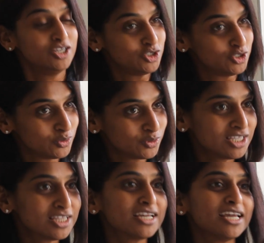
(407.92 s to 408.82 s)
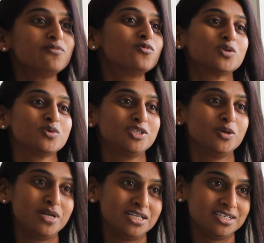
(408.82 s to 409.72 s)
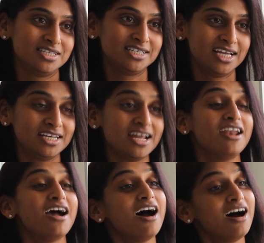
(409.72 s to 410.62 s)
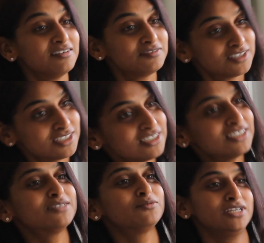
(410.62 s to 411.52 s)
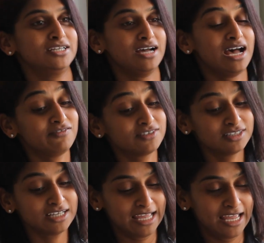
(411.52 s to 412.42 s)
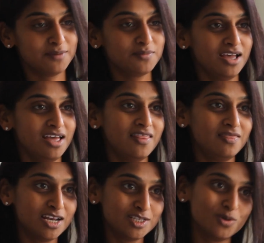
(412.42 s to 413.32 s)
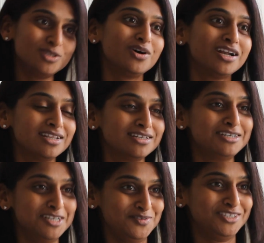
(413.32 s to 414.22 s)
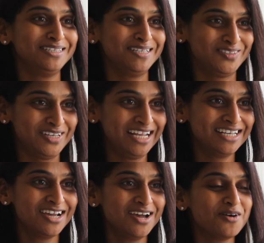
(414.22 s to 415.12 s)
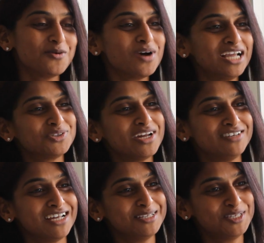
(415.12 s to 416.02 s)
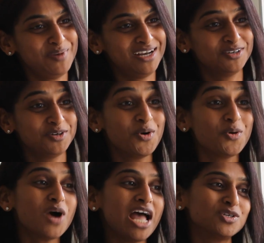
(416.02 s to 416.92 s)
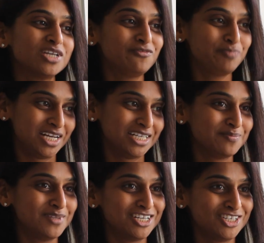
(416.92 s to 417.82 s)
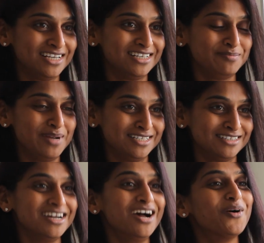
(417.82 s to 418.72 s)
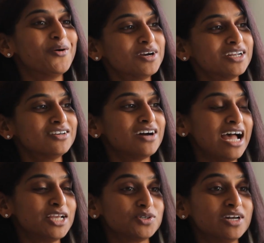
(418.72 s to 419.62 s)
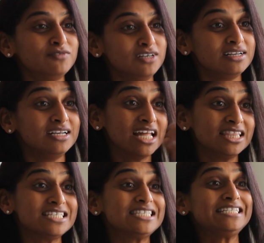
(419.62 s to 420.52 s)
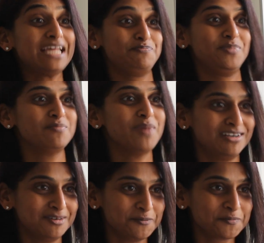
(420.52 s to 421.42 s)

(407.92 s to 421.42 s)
During the game, what was your mental state? And after the game, there is also another nervousness, right? Oh, I should have done this better. Oh, I should have picked up that shuttle better. Or, I should have done this stepping better.